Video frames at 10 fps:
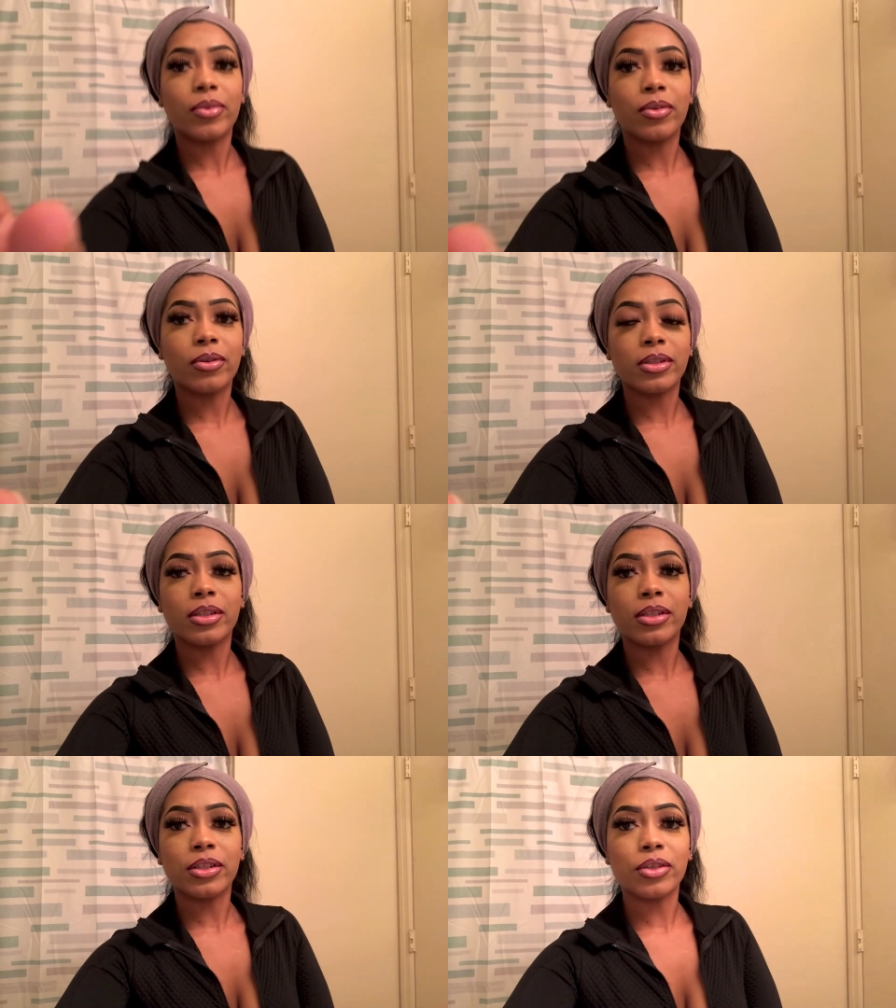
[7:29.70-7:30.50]
thought to
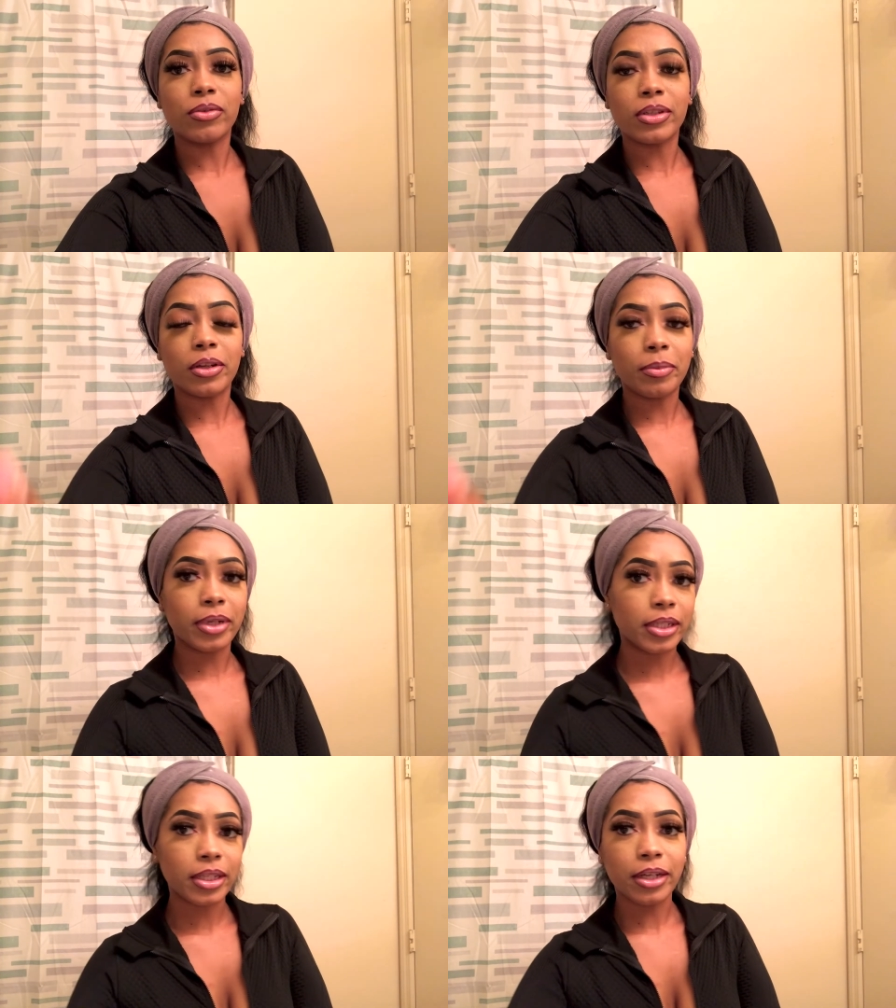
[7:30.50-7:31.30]
just use it on
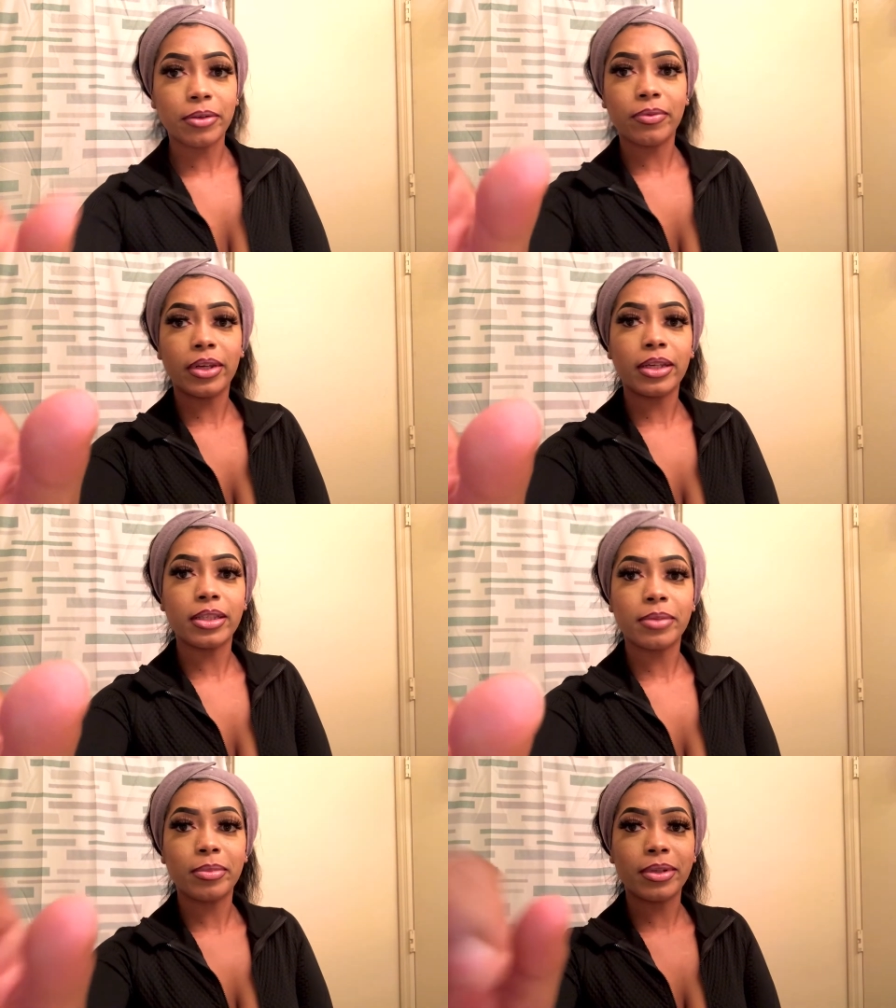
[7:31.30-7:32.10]
my entire
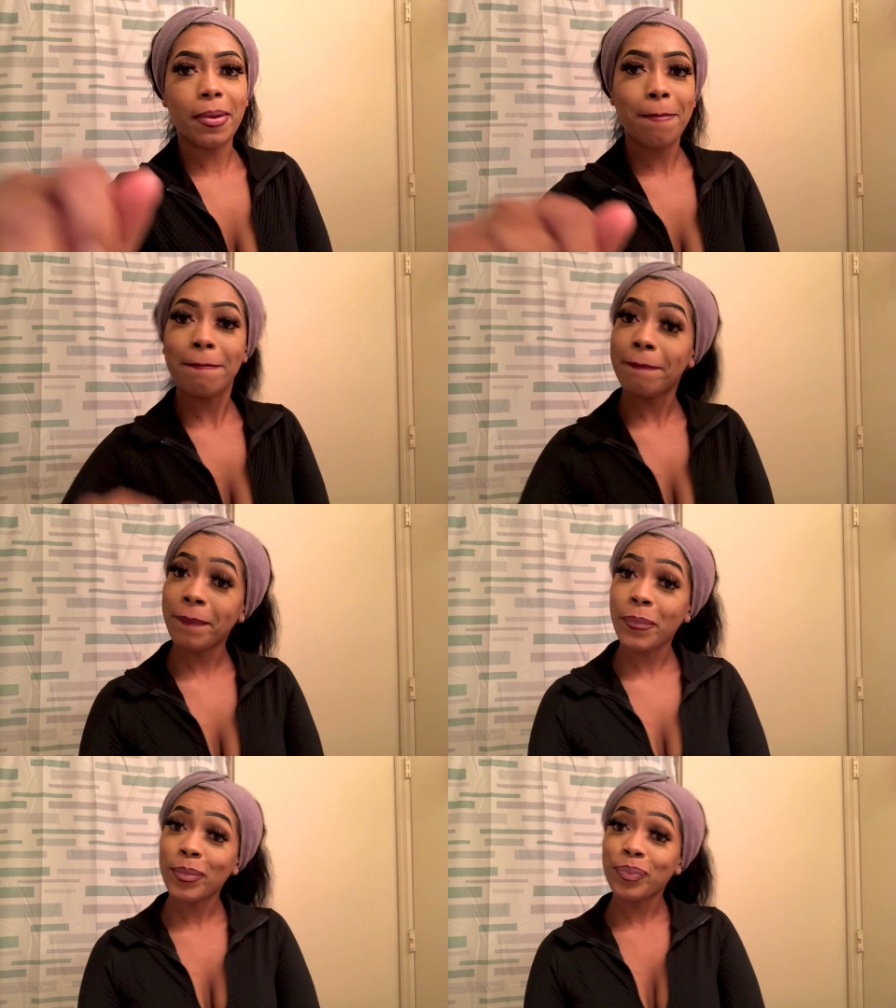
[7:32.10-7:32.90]
face. But
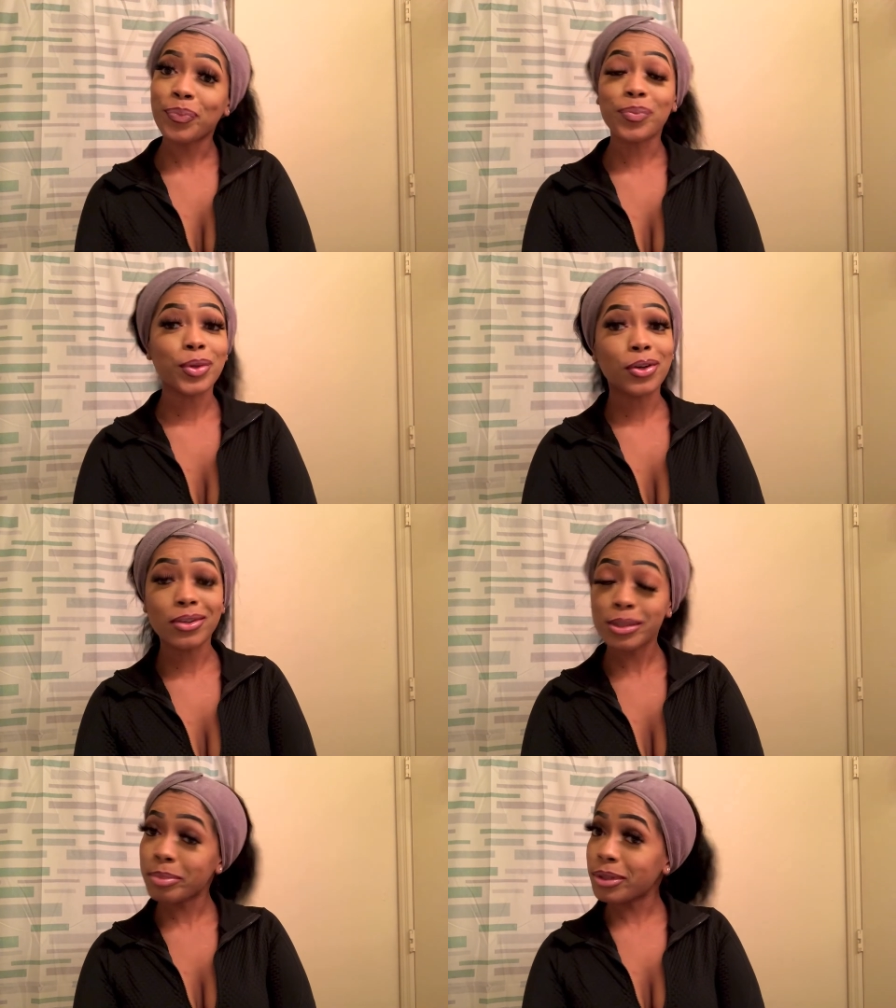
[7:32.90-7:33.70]
y'all,
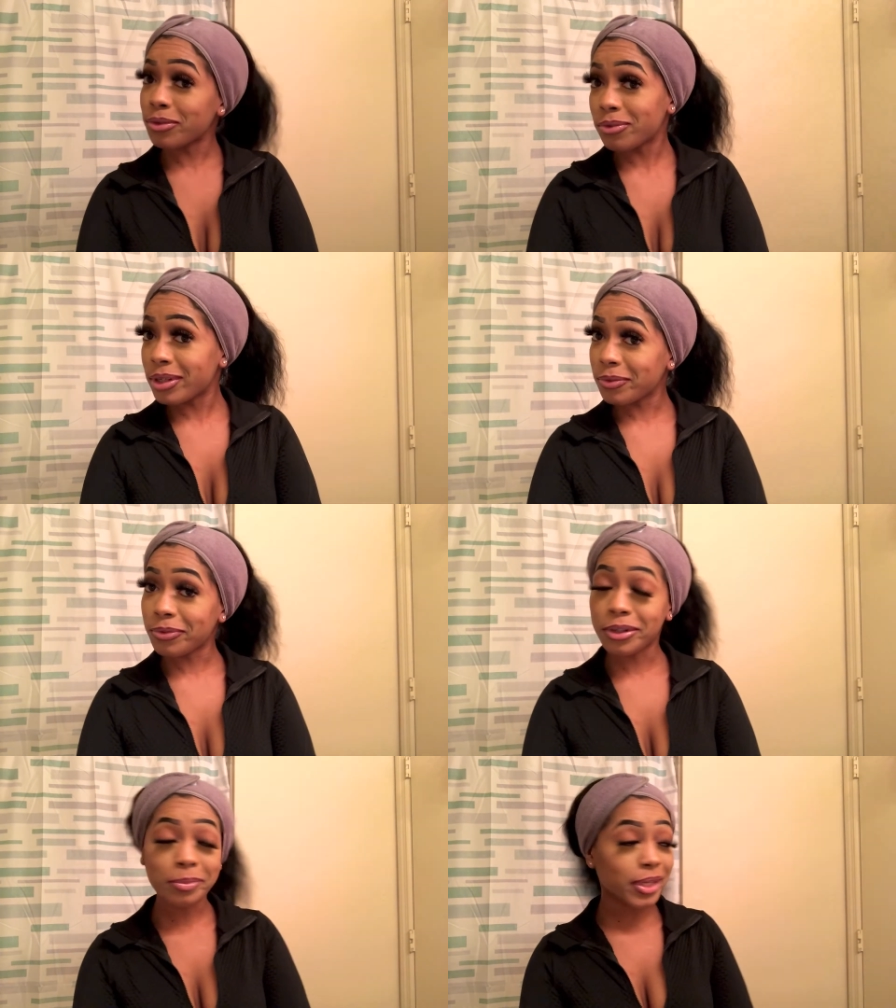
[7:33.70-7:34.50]
it's been doing it
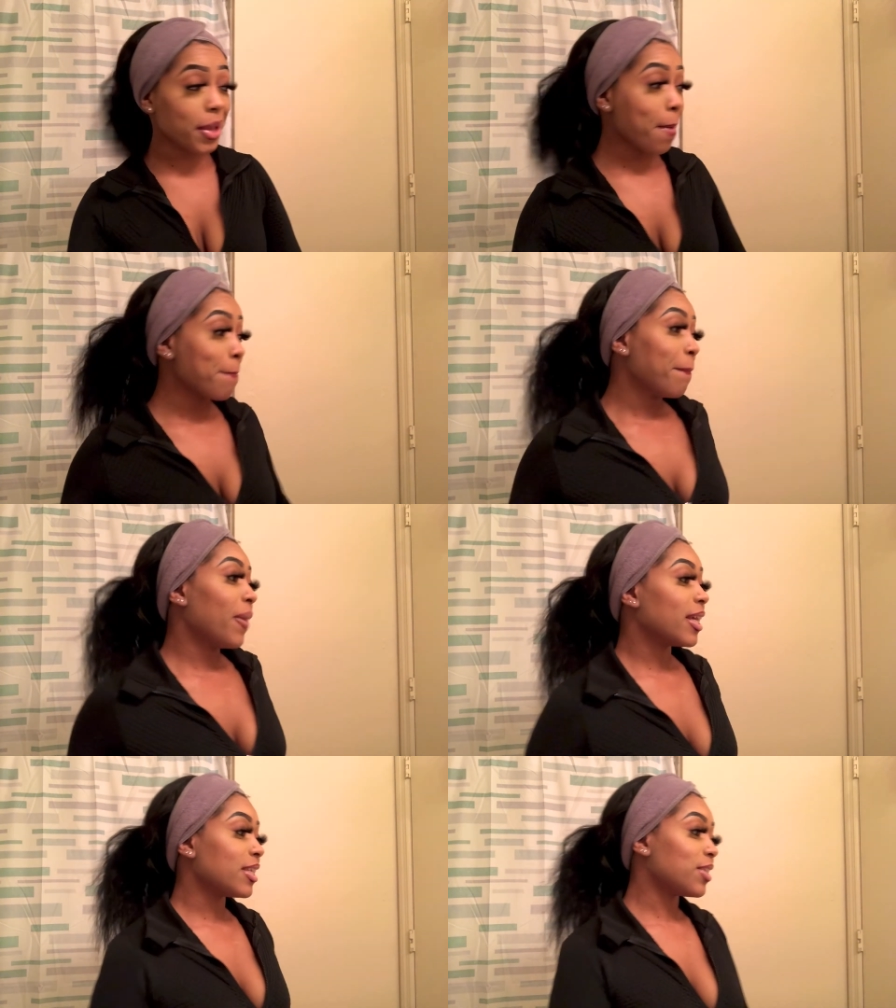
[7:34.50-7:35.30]
for me
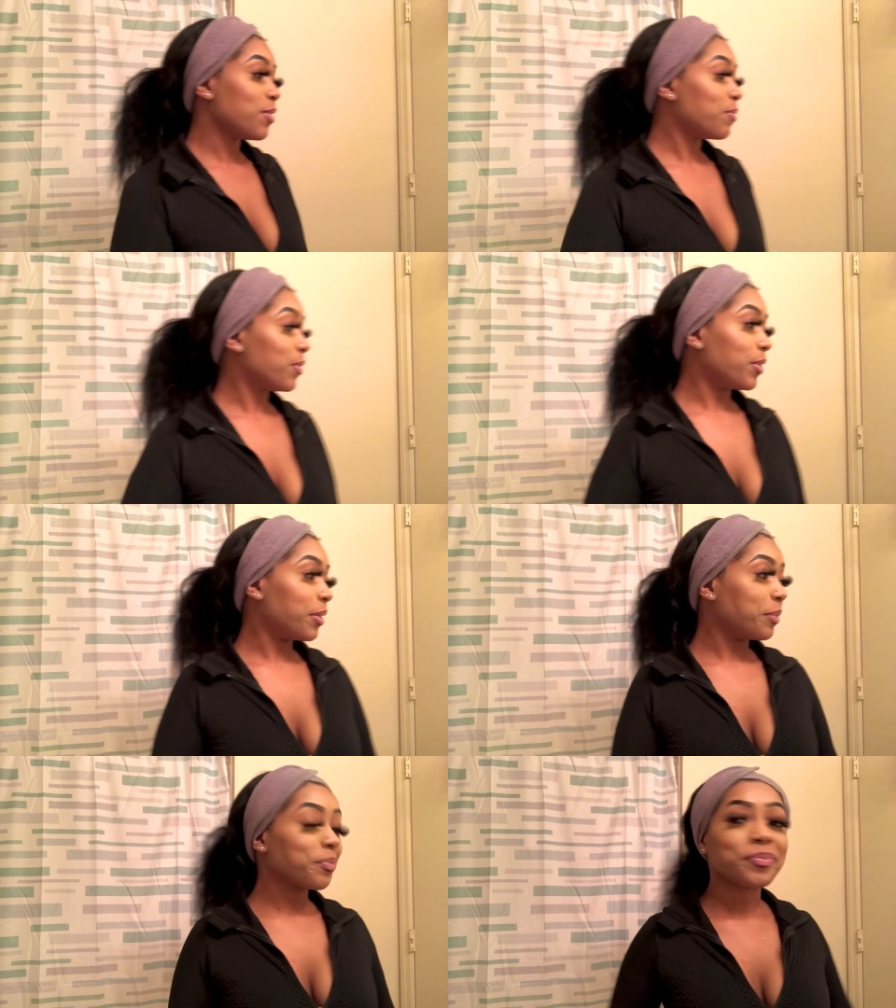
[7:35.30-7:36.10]
so far.